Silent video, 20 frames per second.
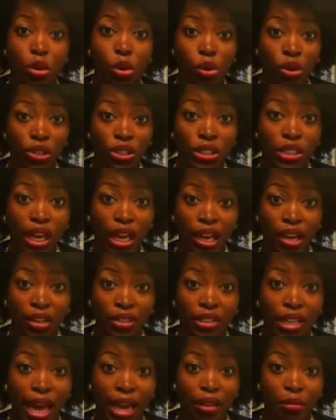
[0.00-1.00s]
coarse hair
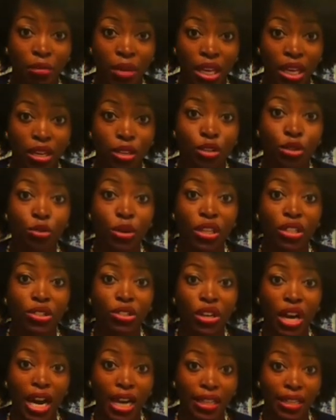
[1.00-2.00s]
like me, you want to
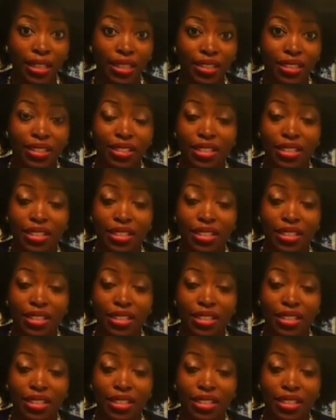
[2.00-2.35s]
try this.